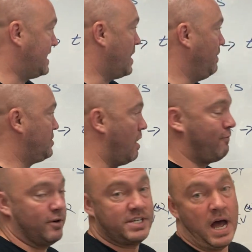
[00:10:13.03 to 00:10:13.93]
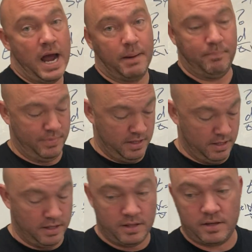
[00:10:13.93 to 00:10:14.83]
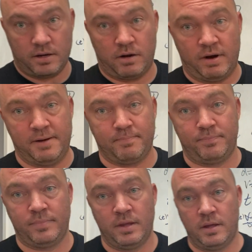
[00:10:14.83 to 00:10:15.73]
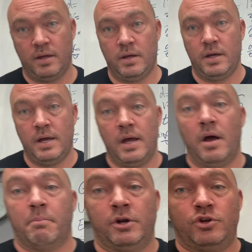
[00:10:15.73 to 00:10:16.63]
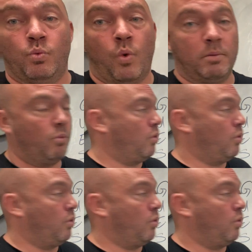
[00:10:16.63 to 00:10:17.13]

that's how we solve for time. All right? I'm gonna do one